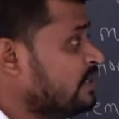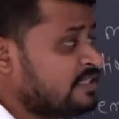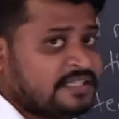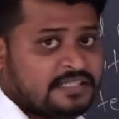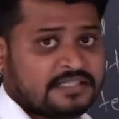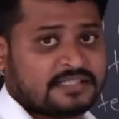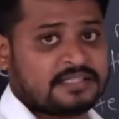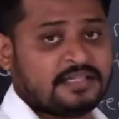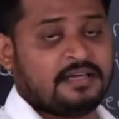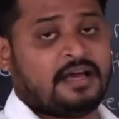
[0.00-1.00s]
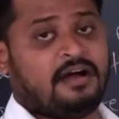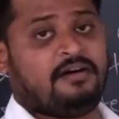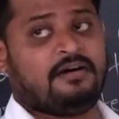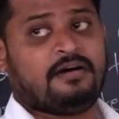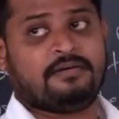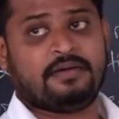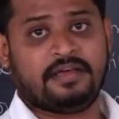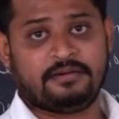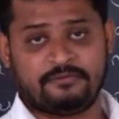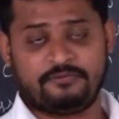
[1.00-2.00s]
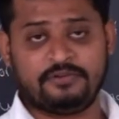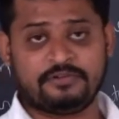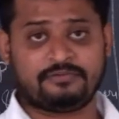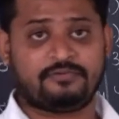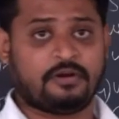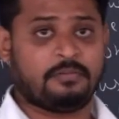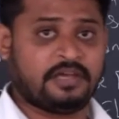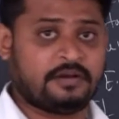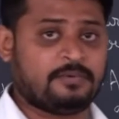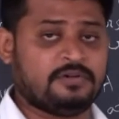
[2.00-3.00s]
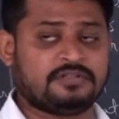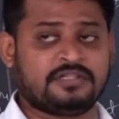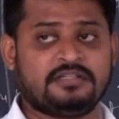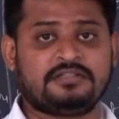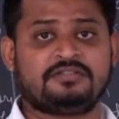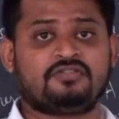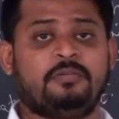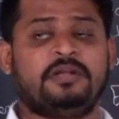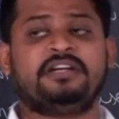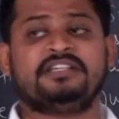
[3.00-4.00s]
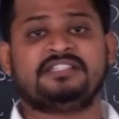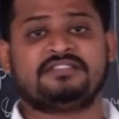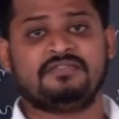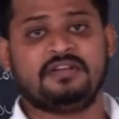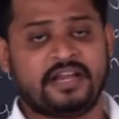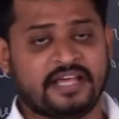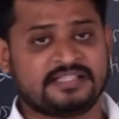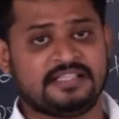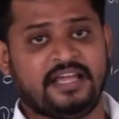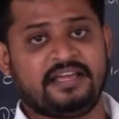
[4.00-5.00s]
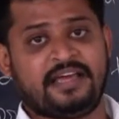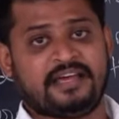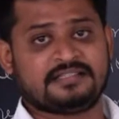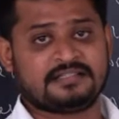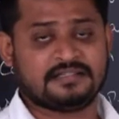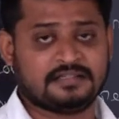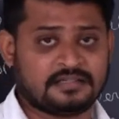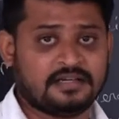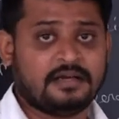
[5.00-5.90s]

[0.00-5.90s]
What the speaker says: Disease, from air pollution so many diseases will arise like cancer,